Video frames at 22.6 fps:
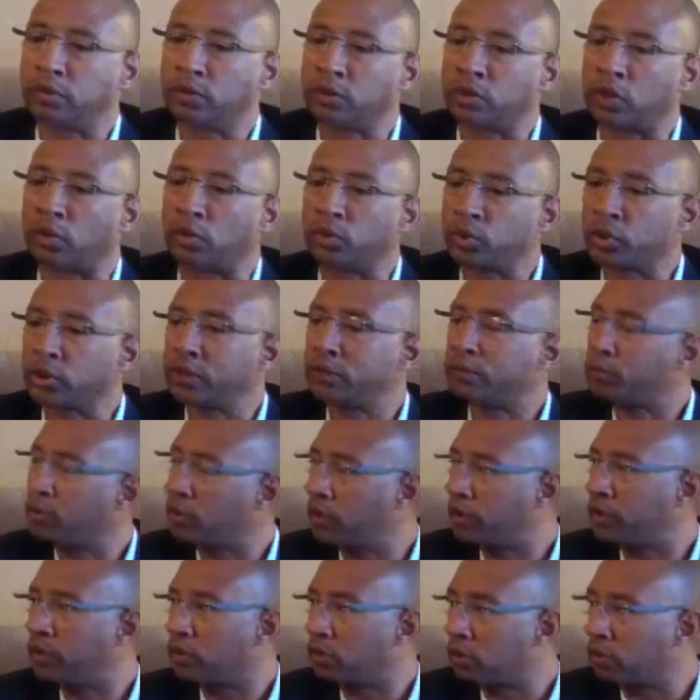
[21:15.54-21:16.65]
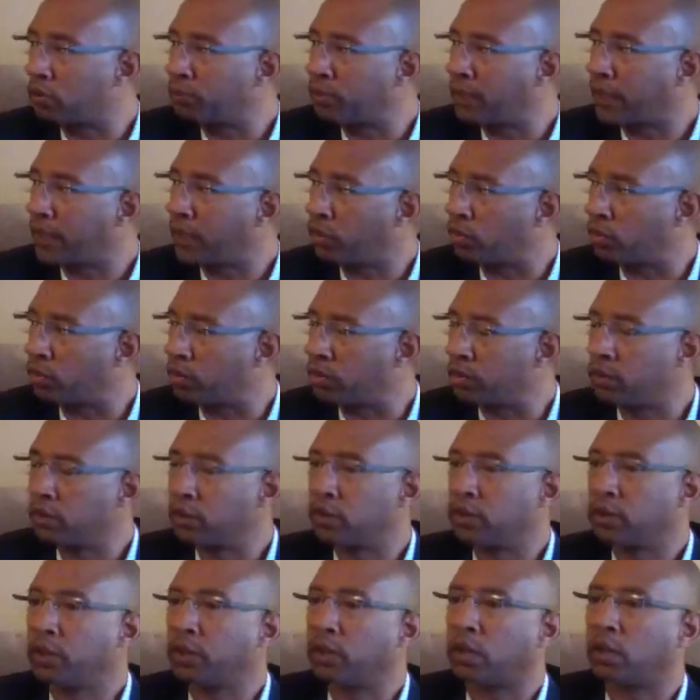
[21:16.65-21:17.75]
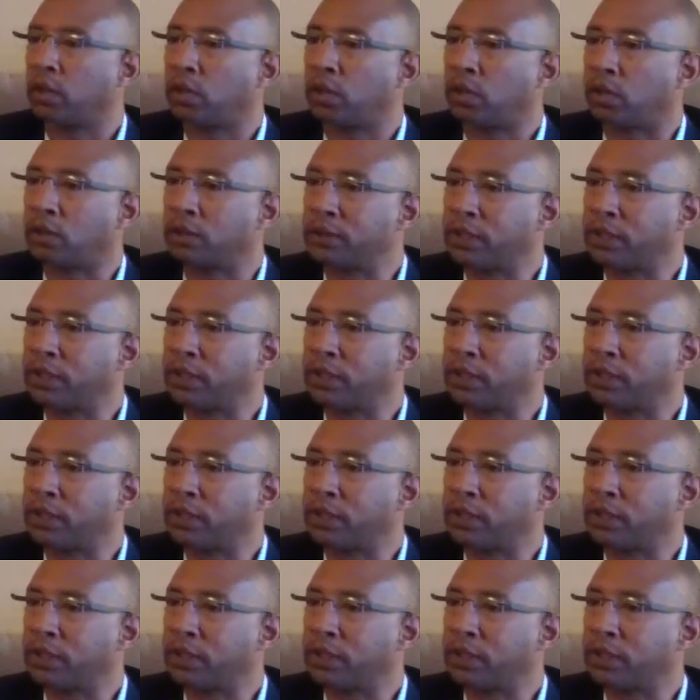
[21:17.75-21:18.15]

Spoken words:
those in political power are